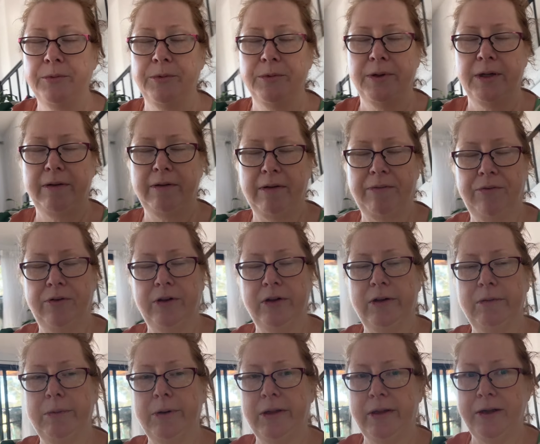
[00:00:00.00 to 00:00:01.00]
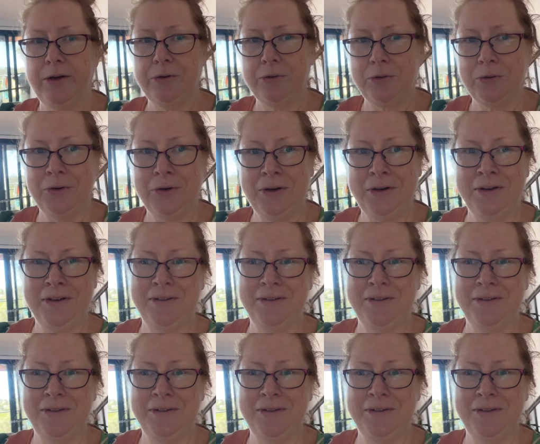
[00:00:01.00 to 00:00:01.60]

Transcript: Do that for a little bit later on.